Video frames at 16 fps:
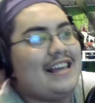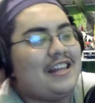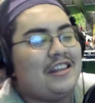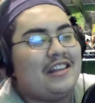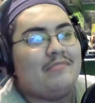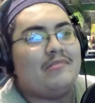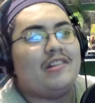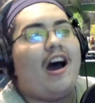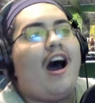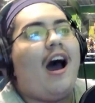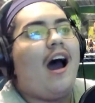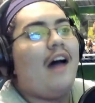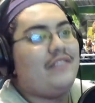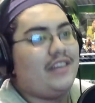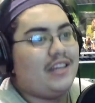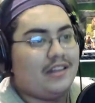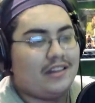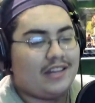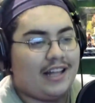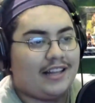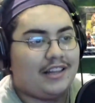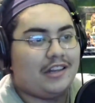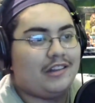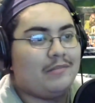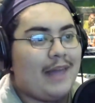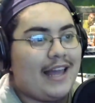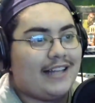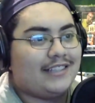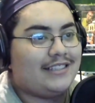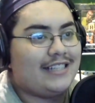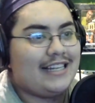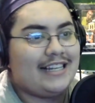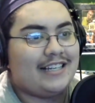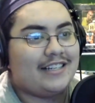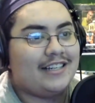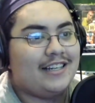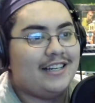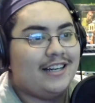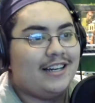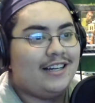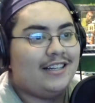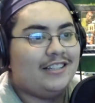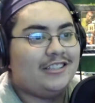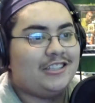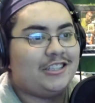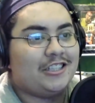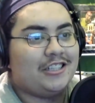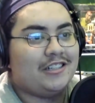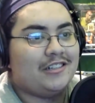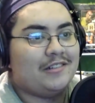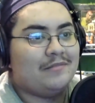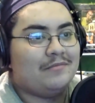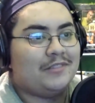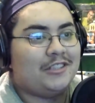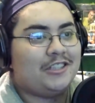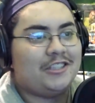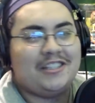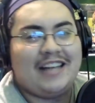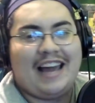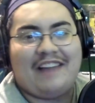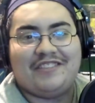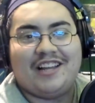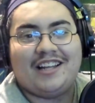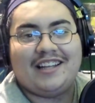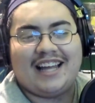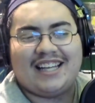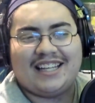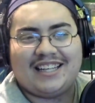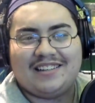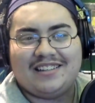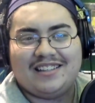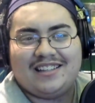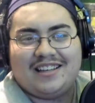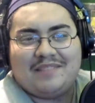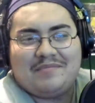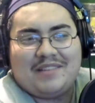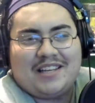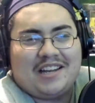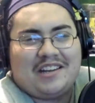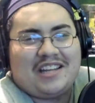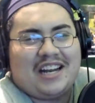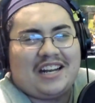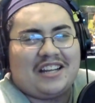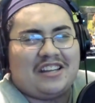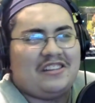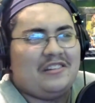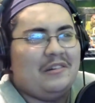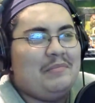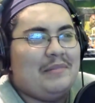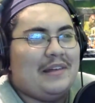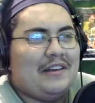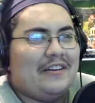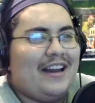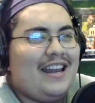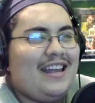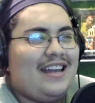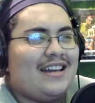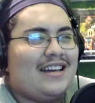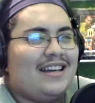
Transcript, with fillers: It seems obvious that this man Dean shouldn't have done that. Like, I mean, it's kind of stupid, right?